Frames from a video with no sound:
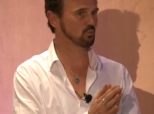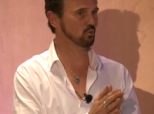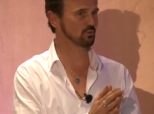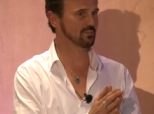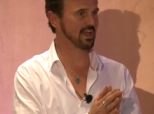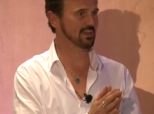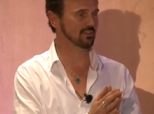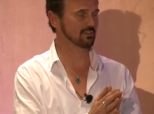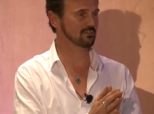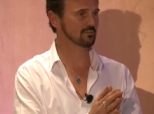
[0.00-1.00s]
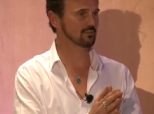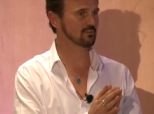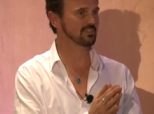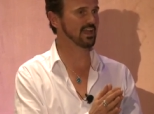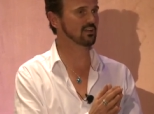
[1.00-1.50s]
pulling that in,
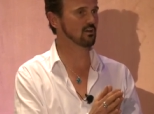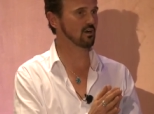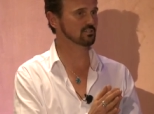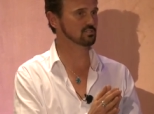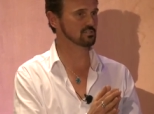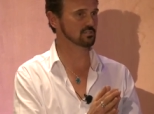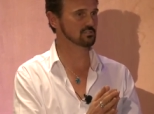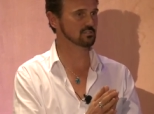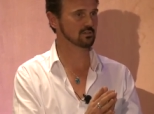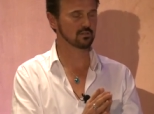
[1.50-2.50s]
in that consciousness?